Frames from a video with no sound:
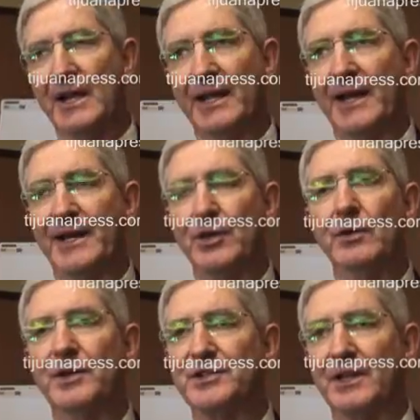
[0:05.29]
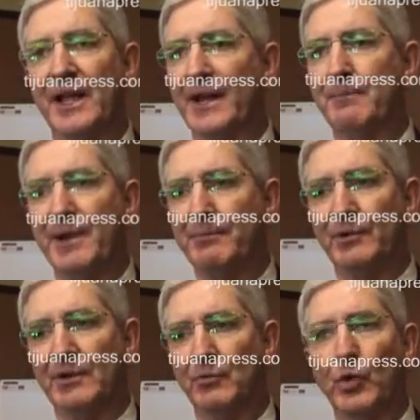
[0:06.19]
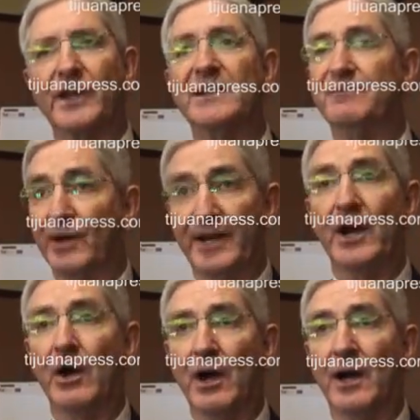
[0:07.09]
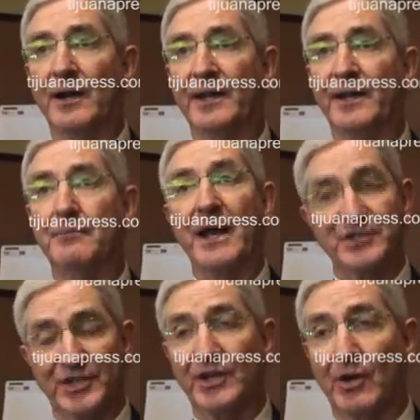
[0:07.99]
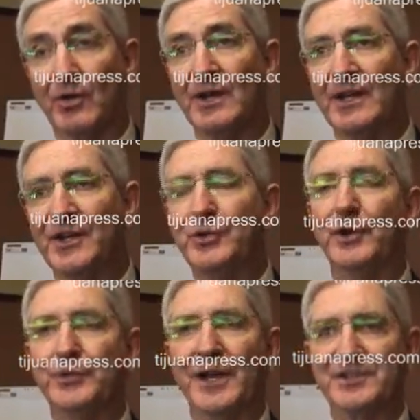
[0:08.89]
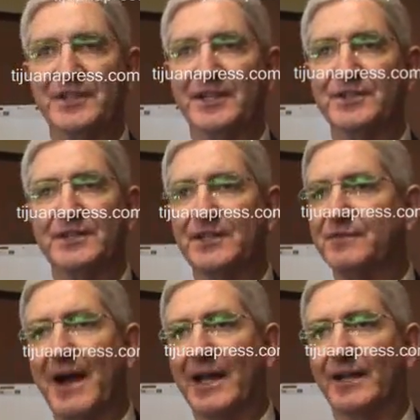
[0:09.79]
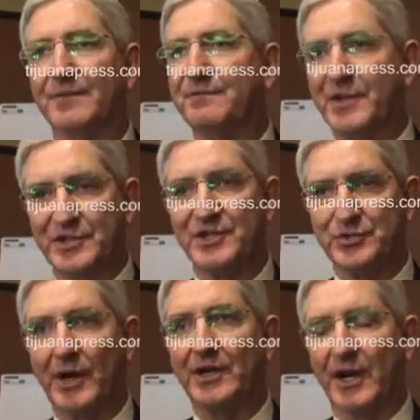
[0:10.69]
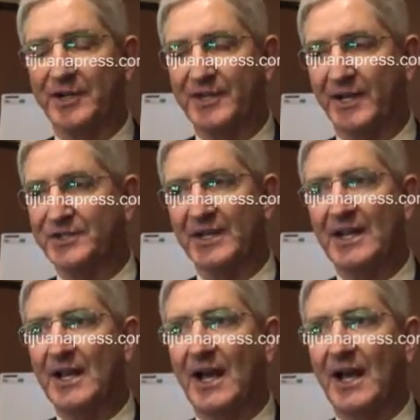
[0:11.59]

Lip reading: And I know there's a lot of people working very hard in Mexico to address these violent, vicious drug cartels.